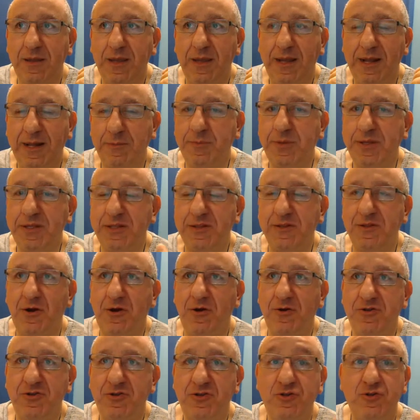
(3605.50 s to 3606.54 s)
helping
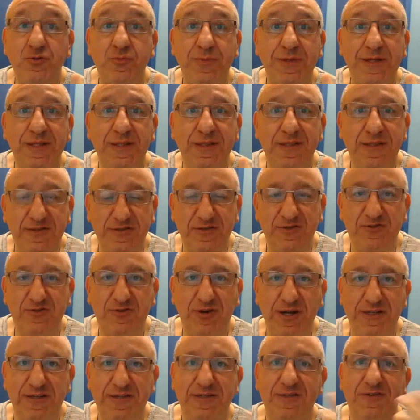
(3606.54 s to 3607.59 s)
dogs to be
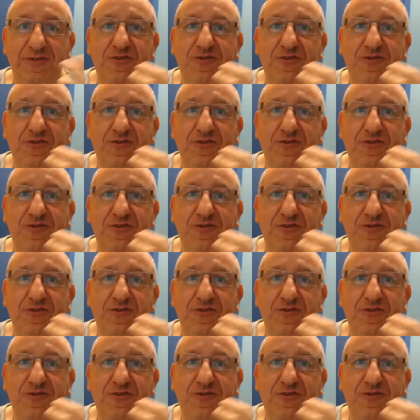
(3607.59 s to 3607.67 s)
distressed.